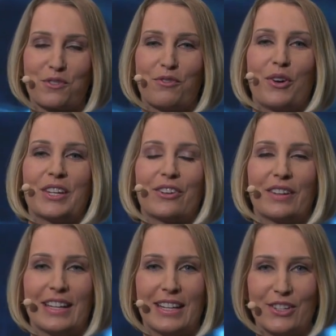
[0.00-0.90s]
for
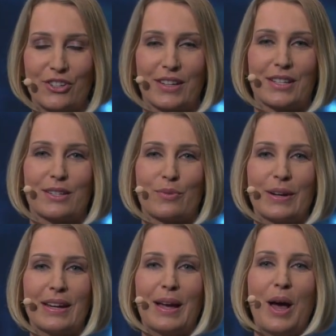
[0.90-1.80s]
your interest.
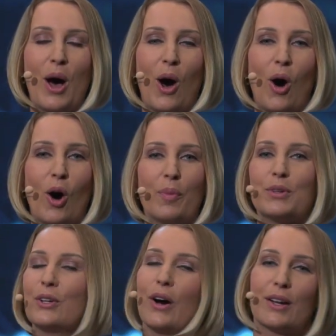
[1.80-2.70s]
We hope
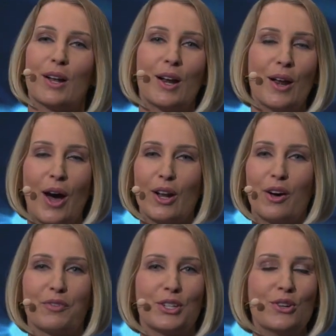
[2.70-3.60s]
you got a lot
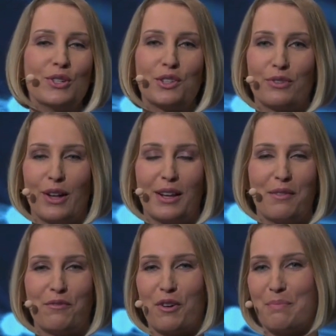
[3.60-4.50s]
of useful
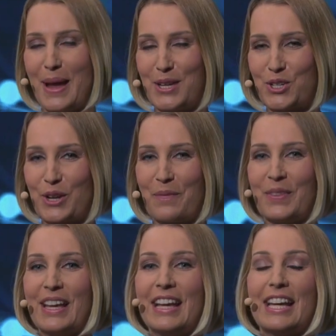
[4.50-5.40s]
information.